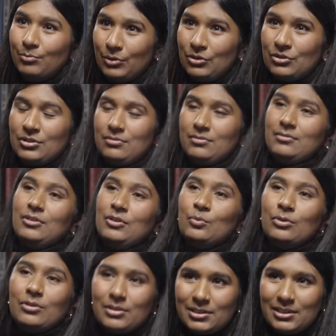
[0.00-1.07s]
because you
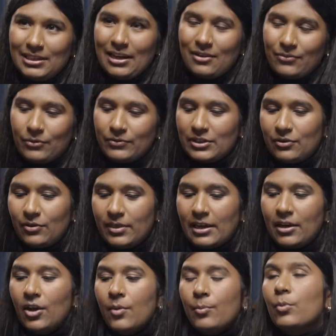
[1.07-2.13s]
want us to get involved in your thing,
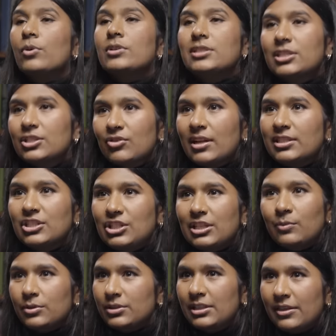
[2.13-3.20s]
but what's the strategy?
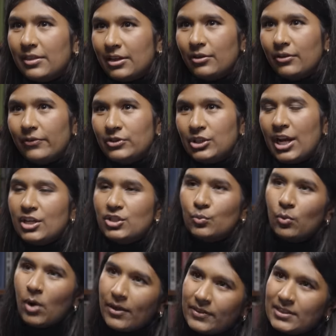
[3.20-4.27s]
What's the theory of change? Right.
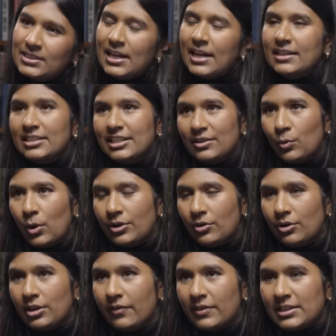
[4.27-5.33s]
Why this tactic? Why right. not
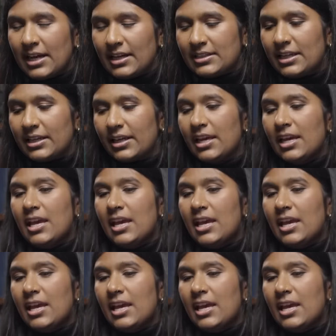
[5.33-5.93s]
another tactic?